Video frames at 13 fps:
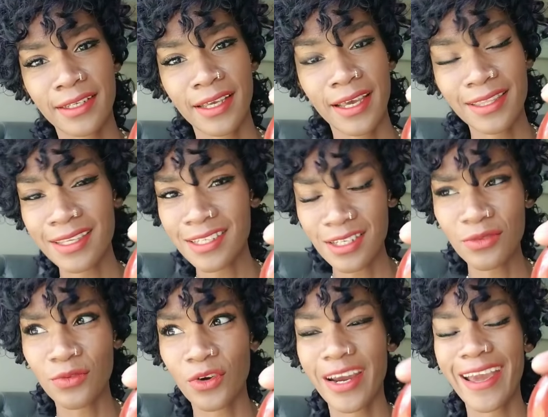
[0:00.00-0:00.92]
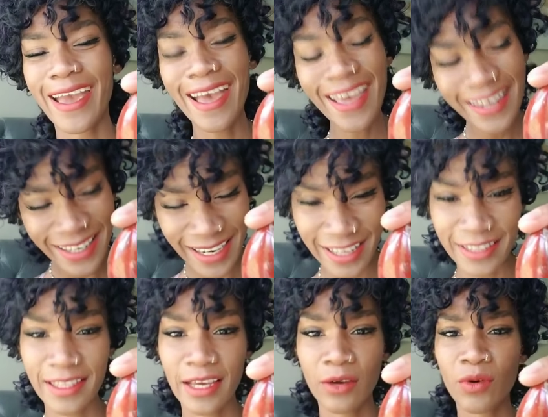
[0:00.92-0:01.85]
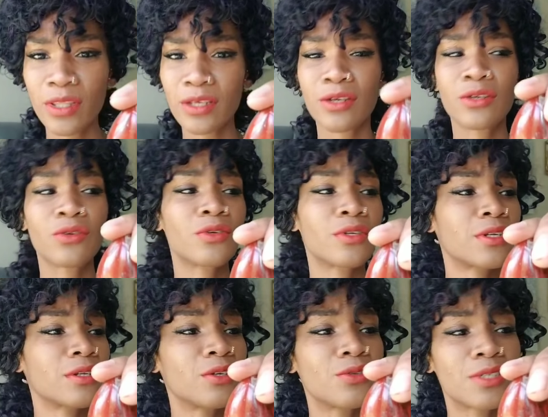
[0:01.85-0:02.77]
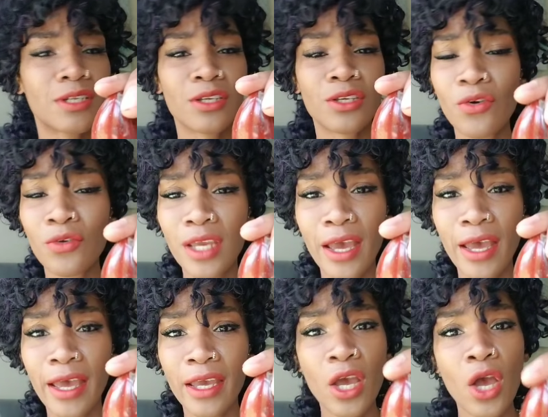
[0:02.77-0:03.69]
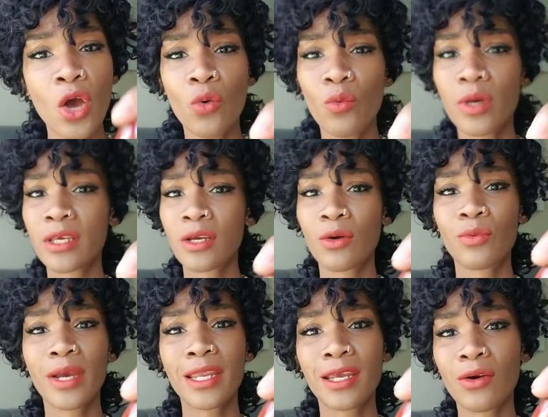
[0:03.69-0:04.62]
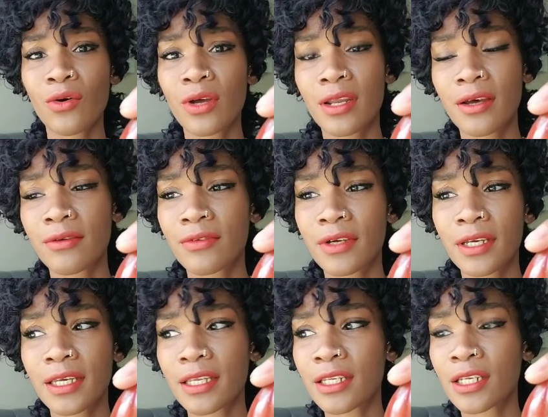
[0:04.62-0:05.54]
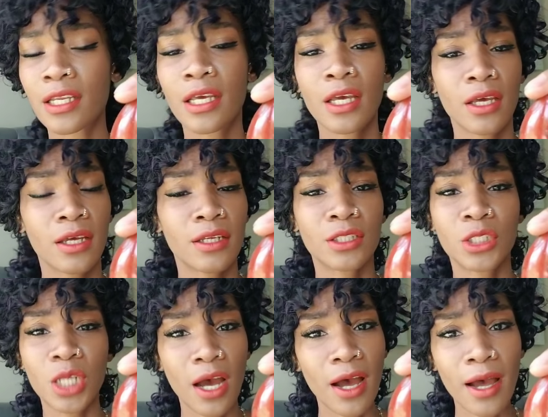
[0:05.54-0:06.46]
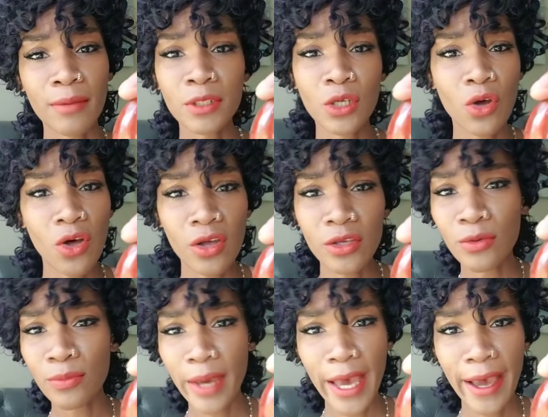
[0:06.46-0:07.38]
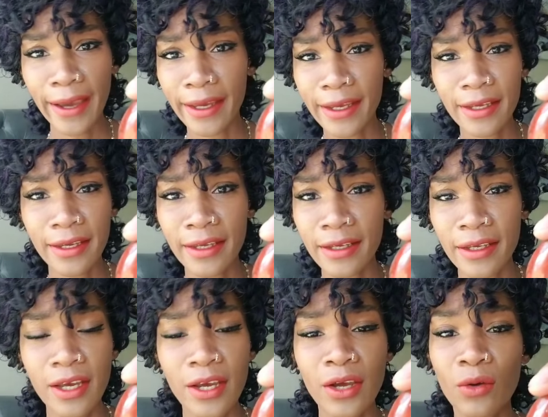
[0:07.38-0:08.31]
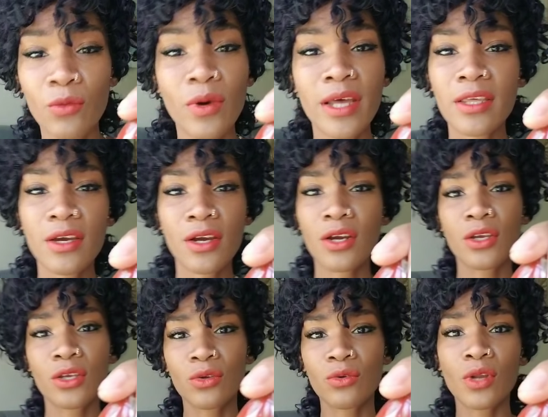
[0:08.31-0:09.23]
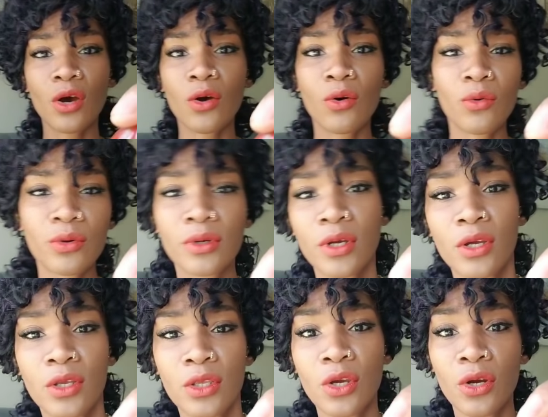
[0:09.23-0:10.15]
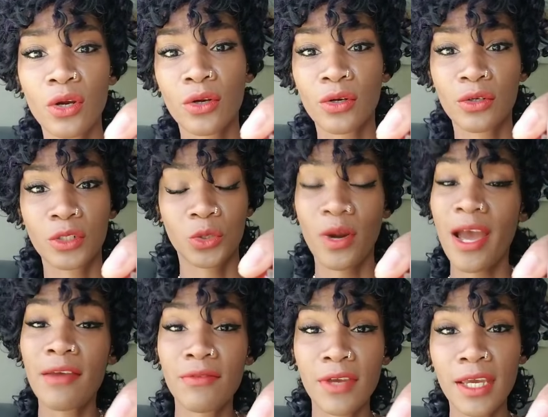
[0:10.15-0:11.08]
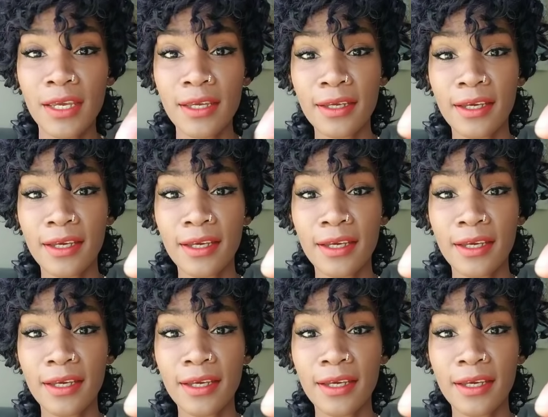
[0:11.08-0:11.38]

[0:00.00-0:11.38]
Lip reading: And this is for anything, whether you're using a yoni egg, whether you're waiting on a fucking job to call you back, whether, you know, you're driving,